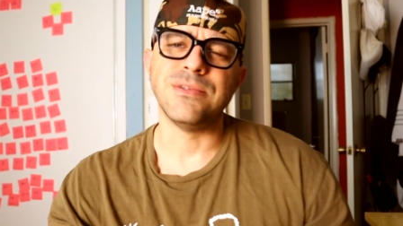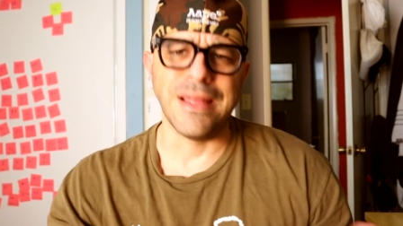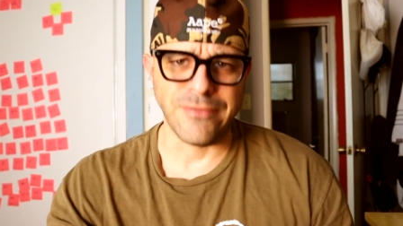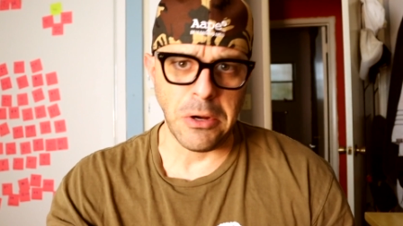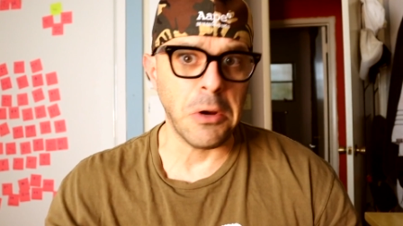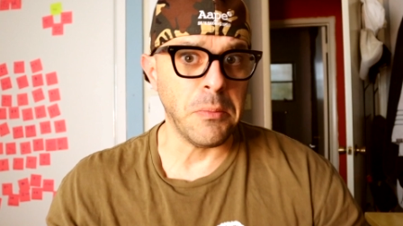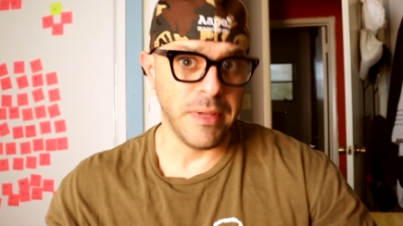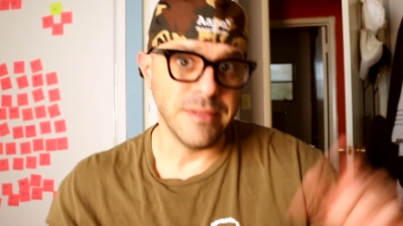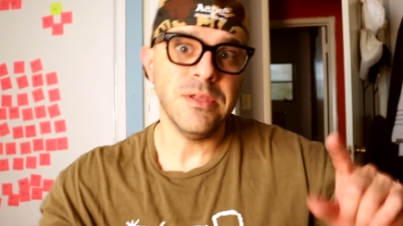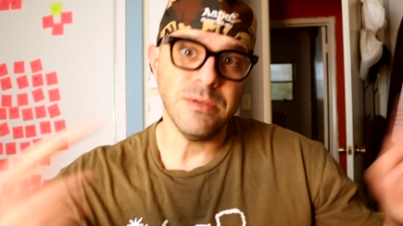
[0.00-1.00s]
soon after her,
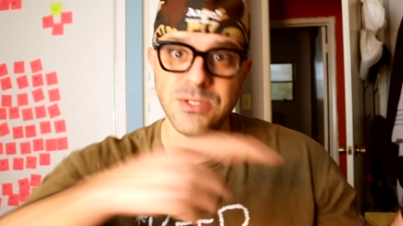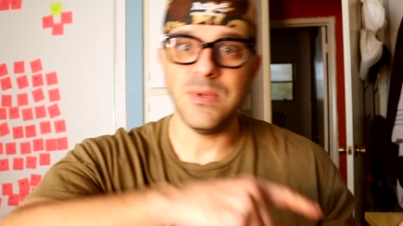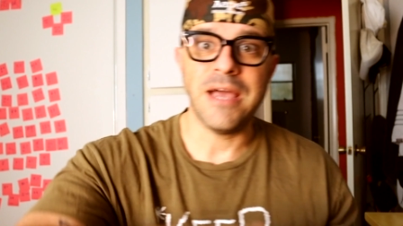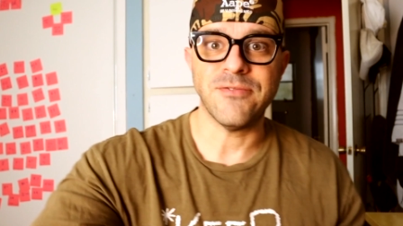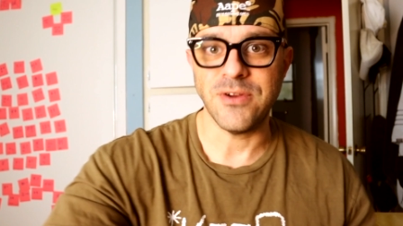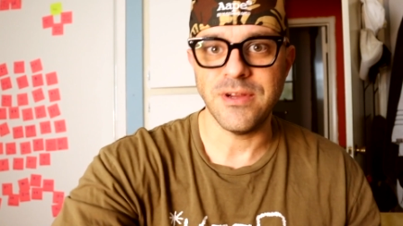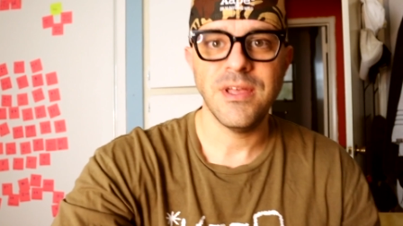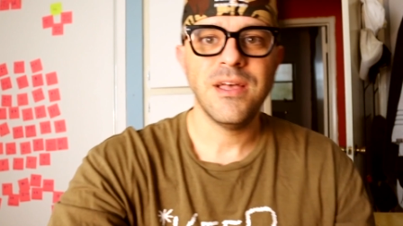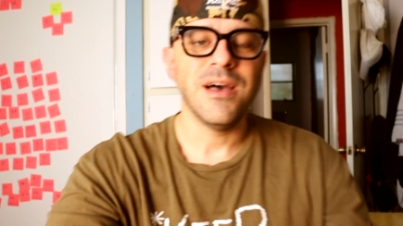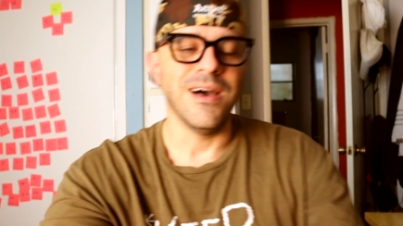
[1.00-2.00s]
but you know, soon after
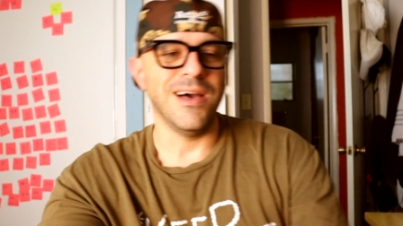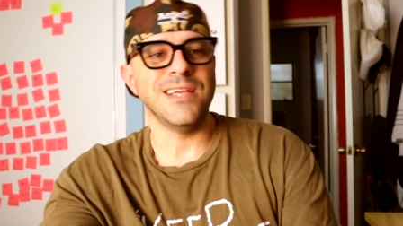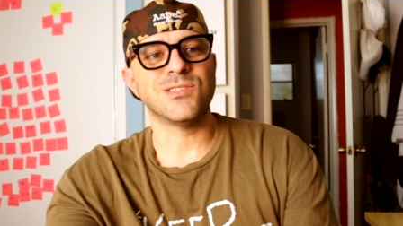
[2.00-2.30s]
uh, high